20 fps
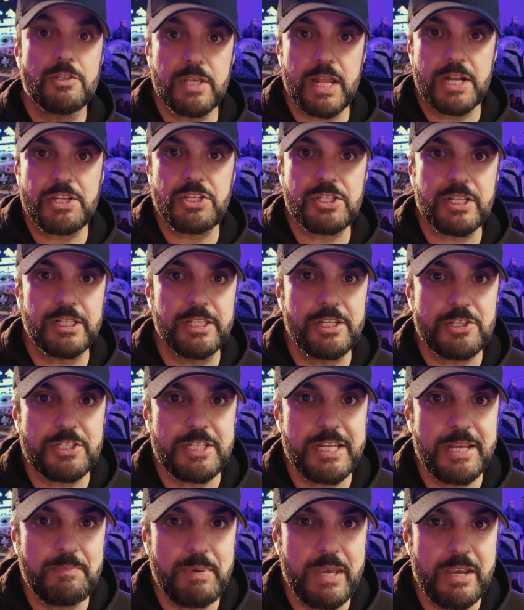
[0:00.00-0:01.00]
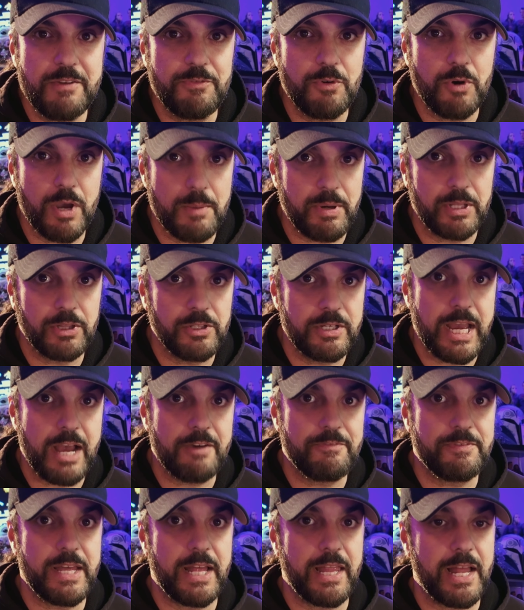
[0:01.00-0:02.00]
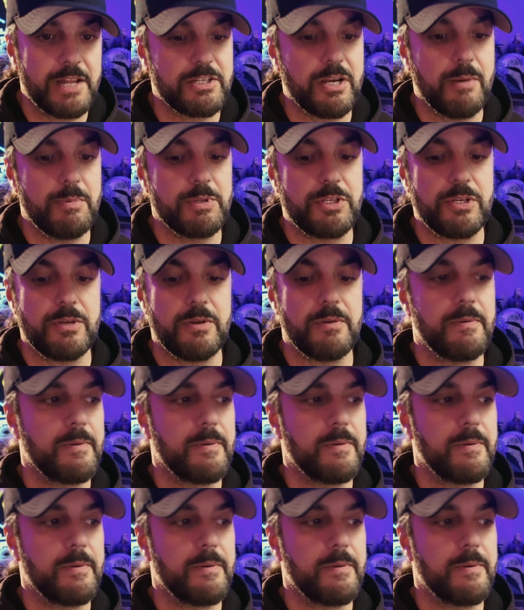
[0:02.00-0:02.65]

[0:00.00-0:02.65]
So that's just a little sneak peek for you, but look out for that. That's coming soon.